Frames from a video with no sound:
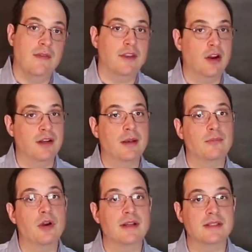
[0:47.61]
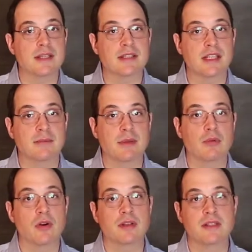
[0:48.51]
And the RDM process can be
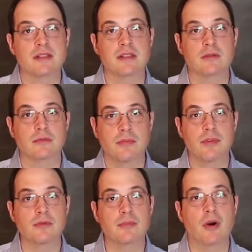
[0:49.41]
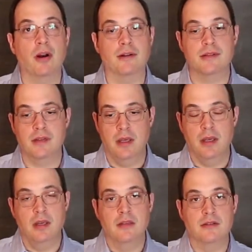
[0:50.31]
broken into three parts:
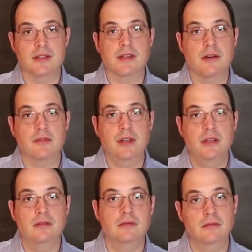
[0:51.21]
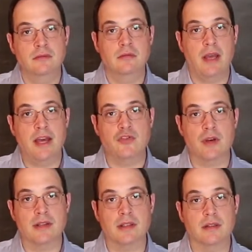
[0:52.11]
discovery,
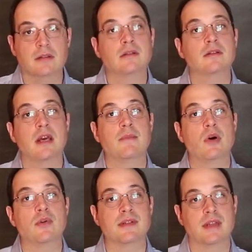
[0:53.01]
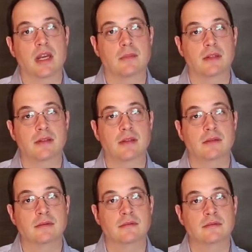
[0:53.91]
addressing, and mode assignment.
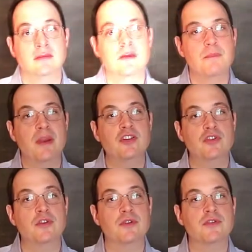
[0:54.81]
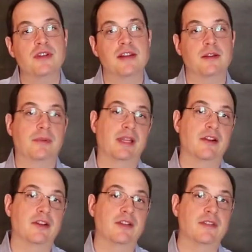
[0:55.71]
Make sure you understand the
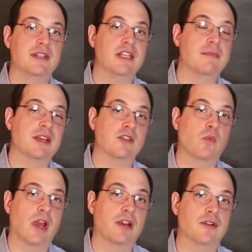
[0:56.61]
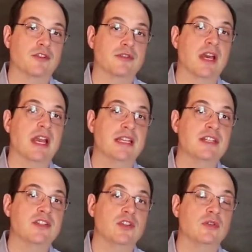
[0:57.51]
polarity of the DMX wiring you're tying
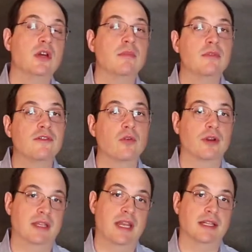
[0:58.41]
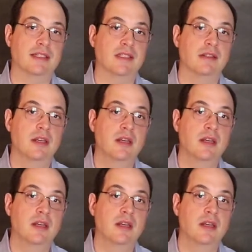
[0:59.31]
into before connecting.